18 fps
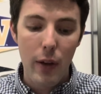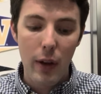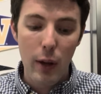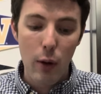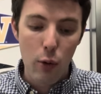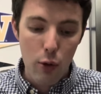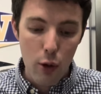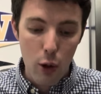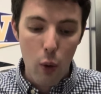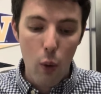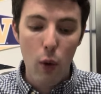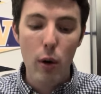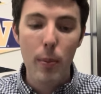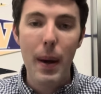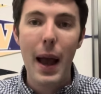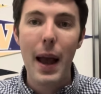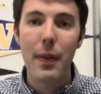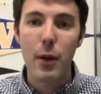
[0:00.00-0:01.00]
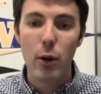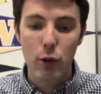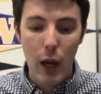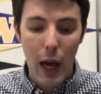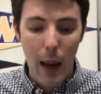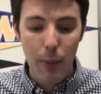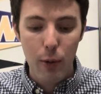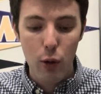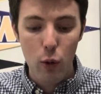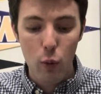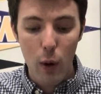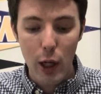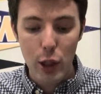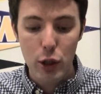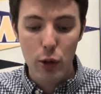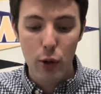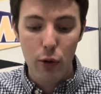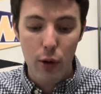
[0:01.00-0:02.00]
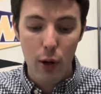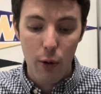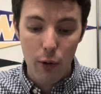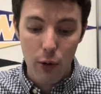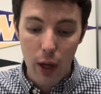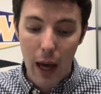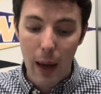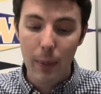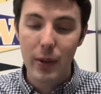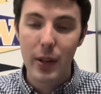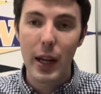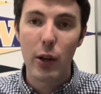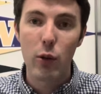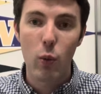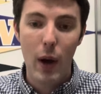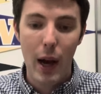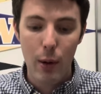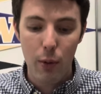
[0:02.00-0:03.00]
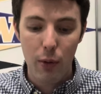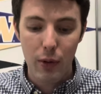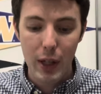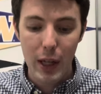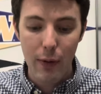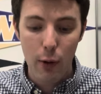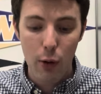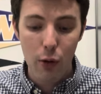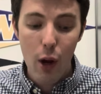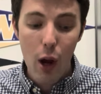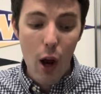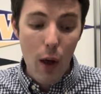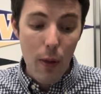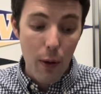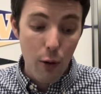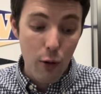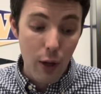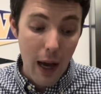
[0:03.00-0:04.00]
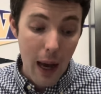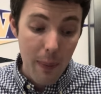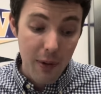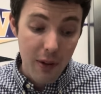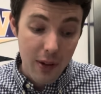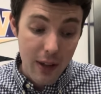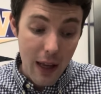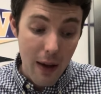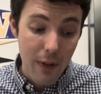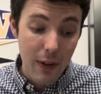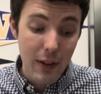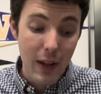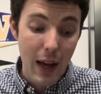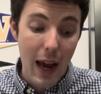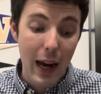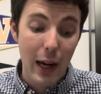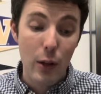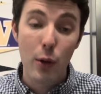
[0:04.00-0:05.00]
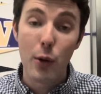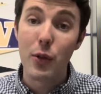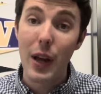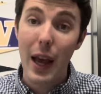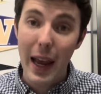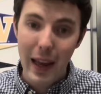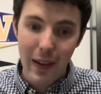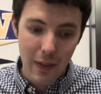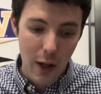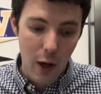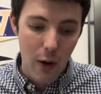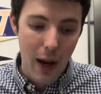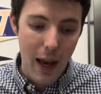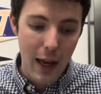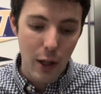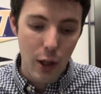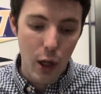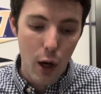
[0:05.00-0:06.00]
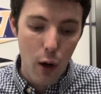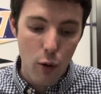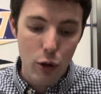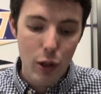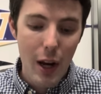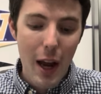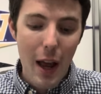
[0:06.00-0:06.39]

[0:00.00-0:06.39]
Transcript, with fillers: They lose their quarterback, their top two rushers, their top six wide receivers, their top seven tacklers, and their head coach.